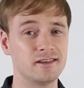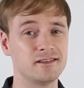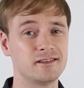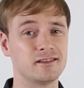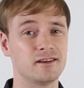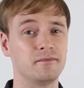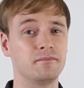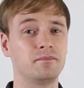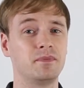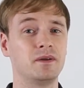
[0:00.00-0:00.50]

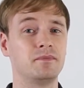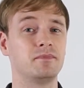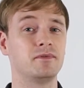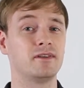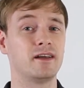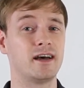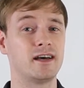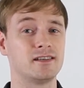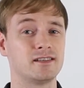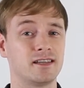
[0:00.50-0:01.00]
Some people
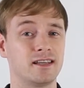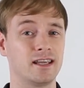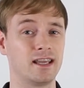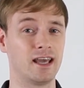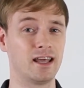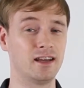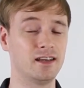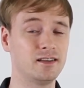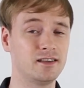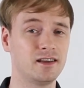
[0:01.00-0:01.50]
ask
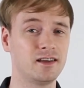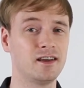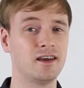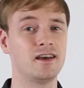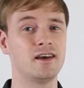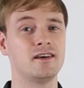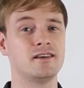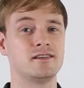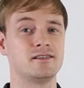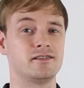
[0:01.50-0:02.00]
get it,
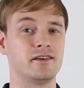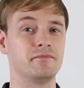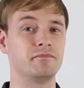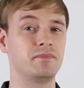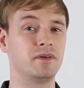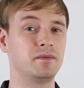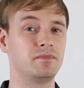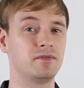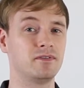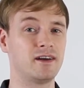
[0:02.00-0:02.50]
some
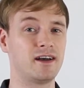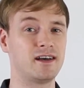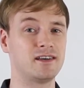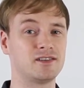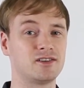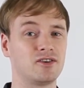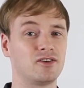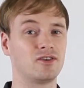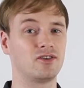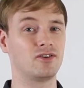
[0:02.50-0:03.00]
people
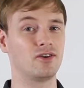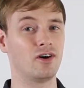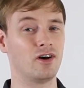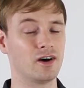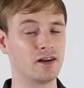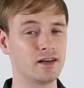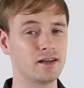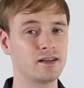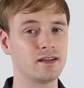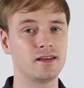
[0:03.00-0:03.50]
ask
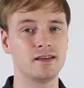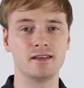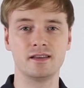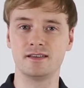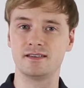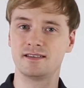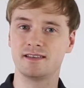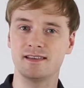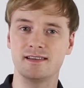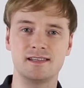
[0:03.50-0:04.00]
got it.
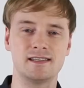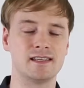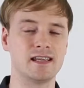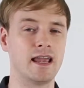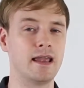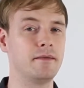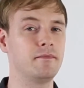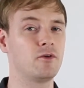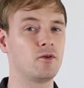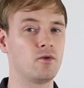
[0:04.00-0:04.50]
It's the
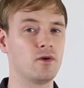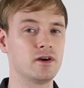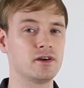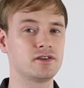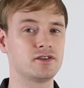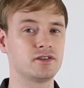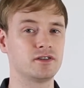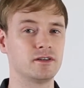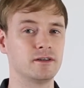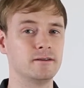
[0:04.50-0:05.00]
same
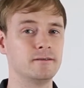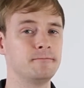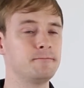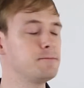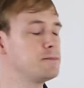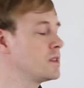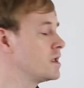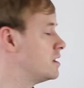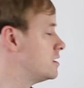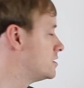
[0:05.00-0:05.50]
question.
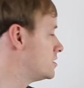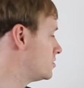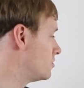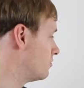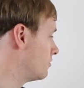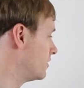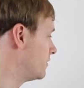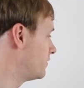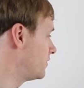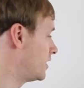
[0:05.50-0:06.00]
So
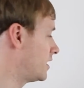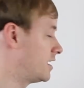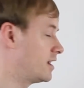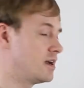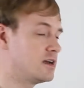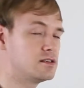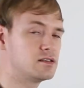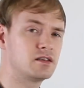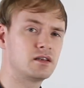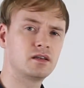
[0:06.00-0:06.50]
if they
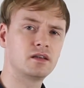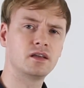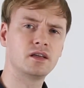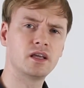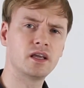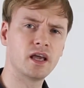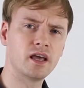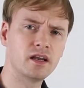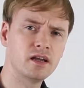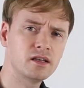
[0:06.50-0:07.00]
ask
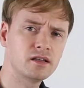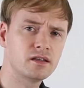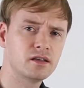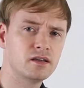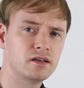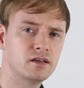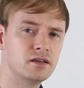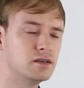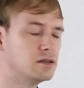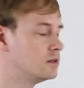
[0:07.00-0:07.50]
get it,
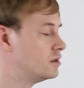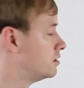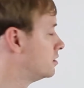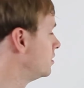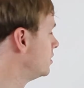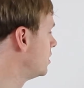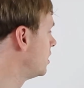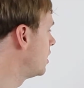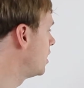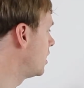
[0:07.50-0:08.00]

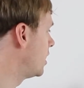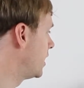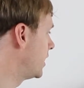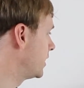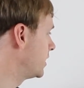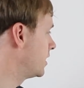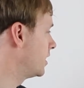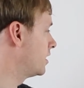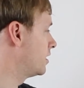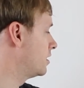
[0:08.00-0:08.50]
I
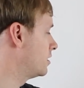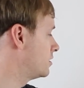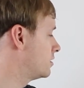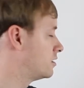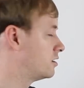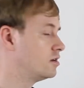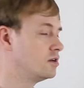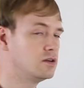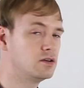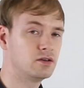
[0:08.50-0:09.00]
get it.
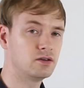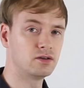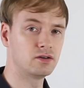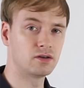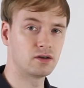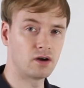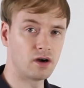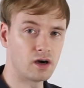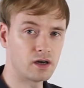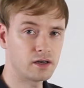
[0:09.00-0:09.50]

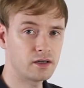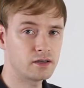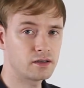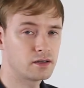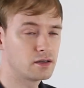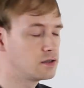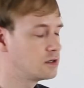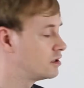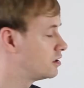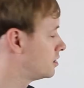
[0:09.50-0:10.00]
Got it?
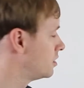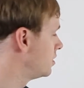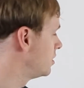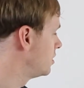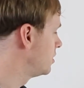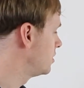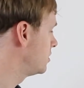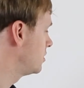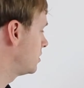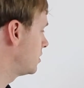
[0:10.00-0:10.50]

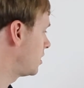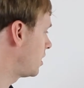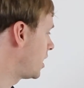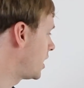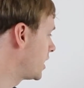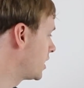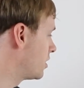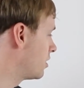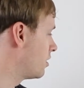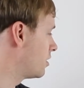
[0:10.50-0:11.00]

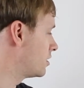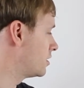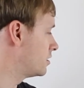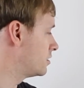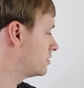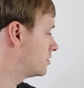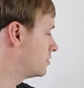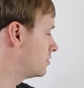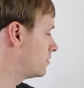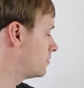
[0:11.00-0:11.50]
I got
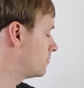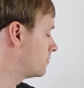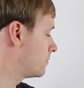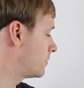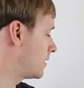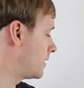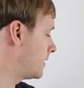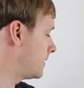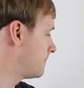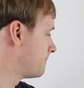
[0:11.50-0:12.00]
it.
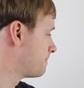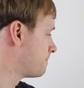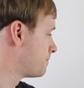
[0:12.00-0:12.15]
Okay?